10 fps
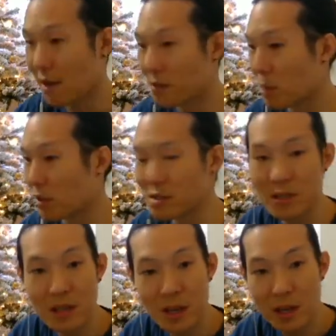Keph's
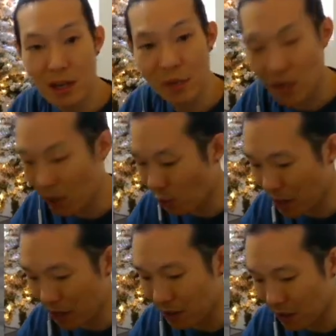bonus. If we get a
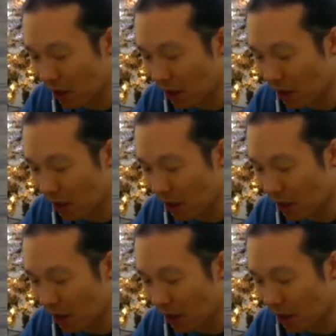win